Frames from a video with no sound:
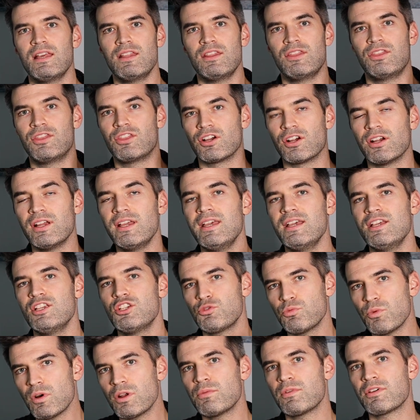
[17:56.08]
there is
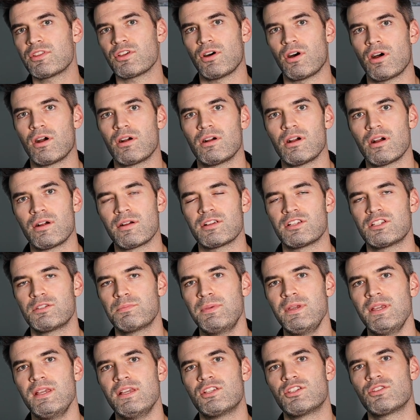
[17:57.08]
one with
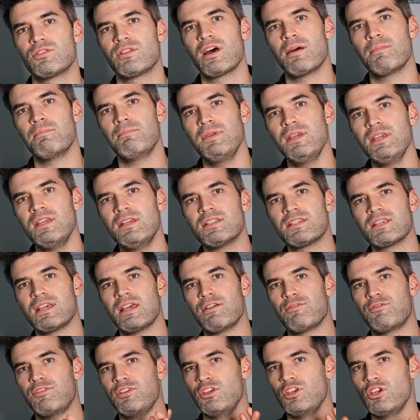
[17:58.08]
RRSPs. So that means
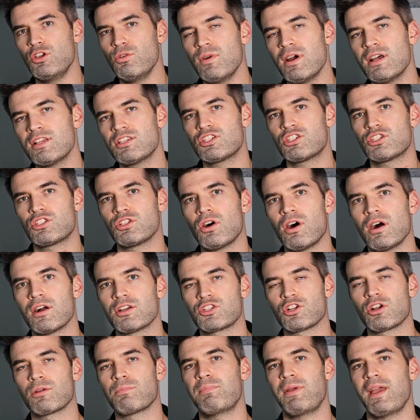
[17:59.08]
if US stocks
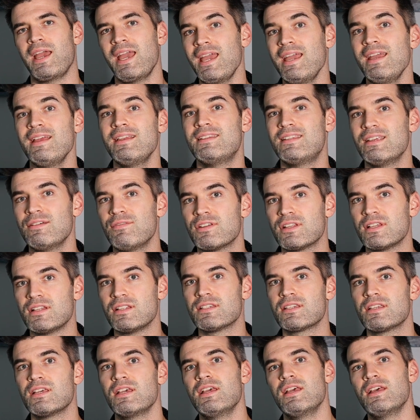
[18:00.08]
are paying
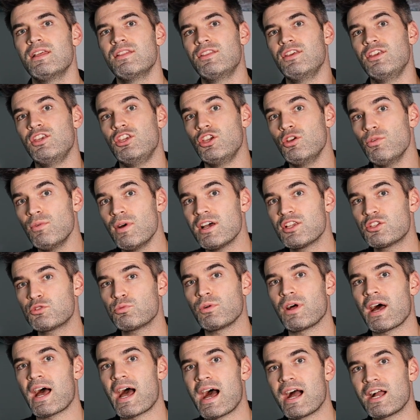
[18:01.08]
dividends, the US will
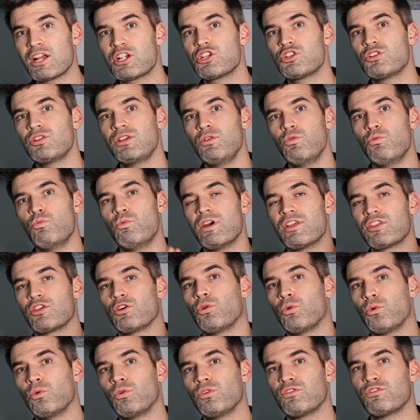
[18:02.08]
actually
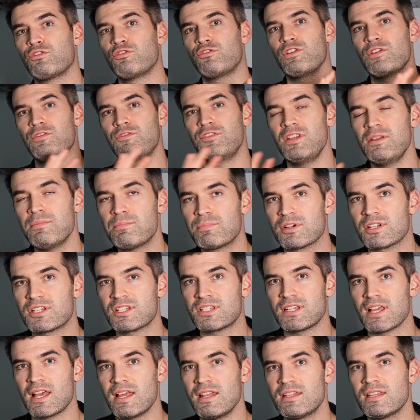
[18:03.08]
withhold
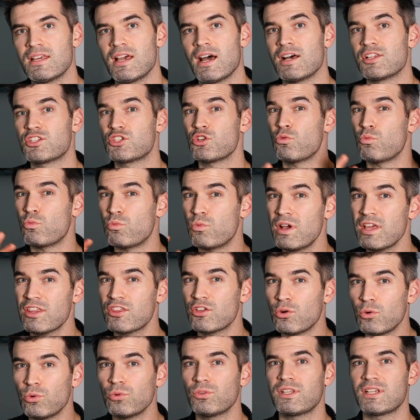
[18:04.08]
15% as a
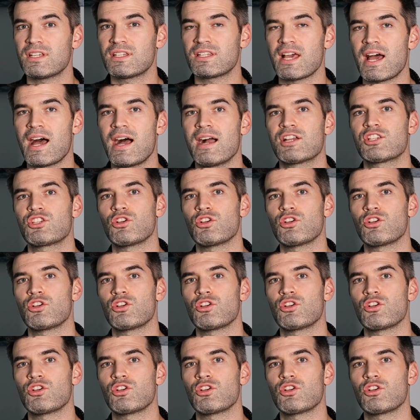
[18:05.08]
withholding tax